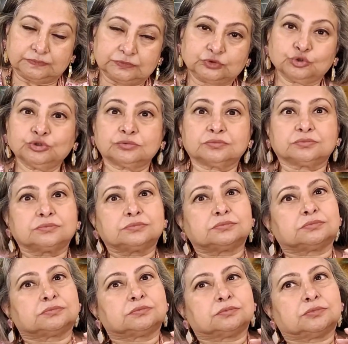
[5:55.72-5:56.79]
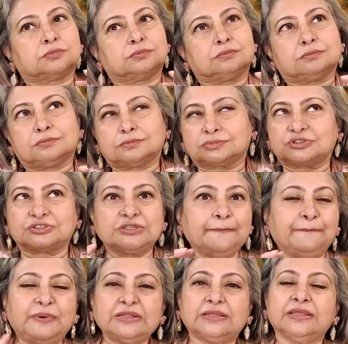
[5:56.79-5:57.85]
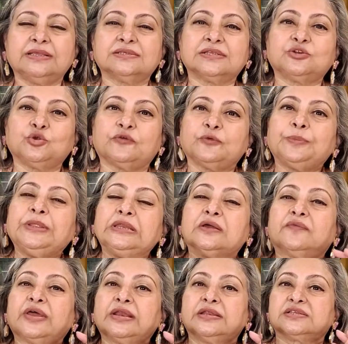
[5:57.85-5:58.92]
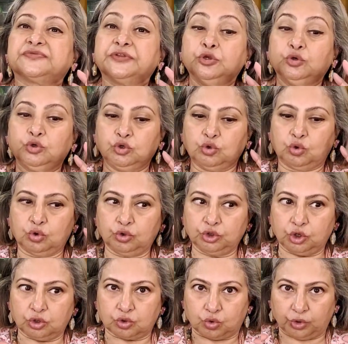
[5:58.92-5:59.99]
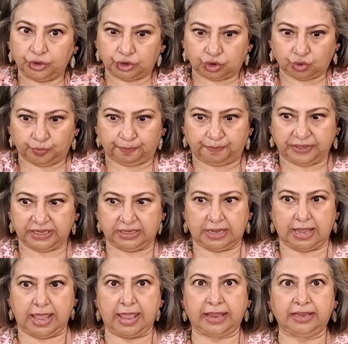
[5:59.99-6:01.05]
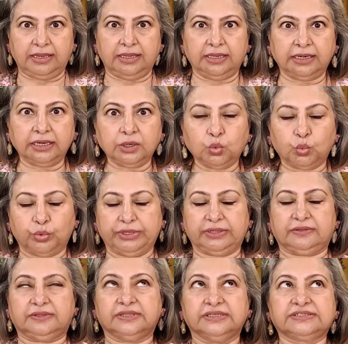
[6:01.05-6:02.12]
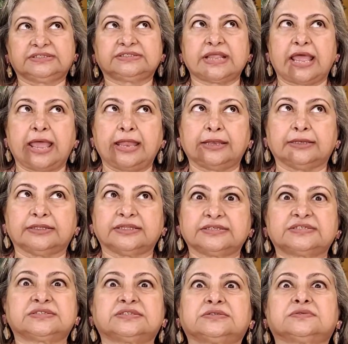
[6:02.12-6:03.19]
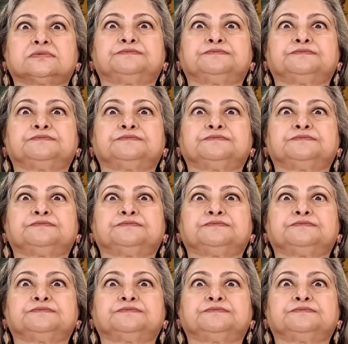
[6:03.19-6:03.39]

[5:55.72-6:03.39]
So, simple thing is that you have to be in awareness. When you know you're going to be angry with this and this